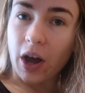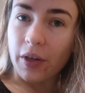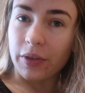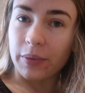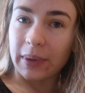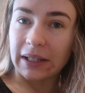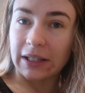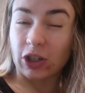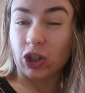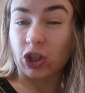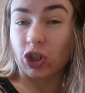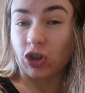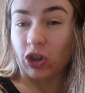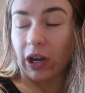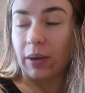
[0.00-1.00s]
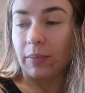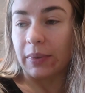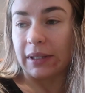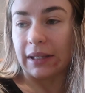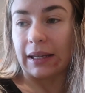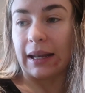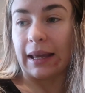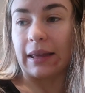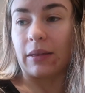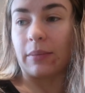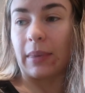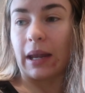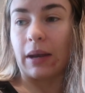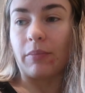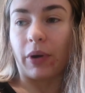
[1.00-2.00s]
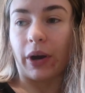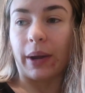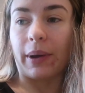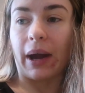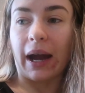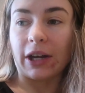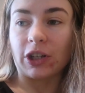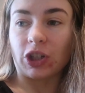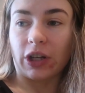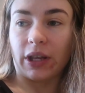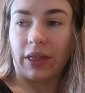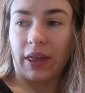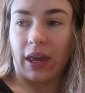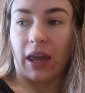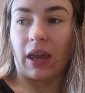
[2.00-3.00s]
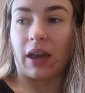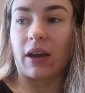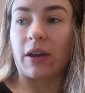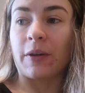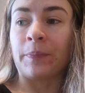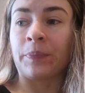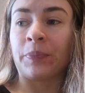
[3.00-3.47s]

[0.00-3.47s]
cut them into strips and lay them in, but I actually think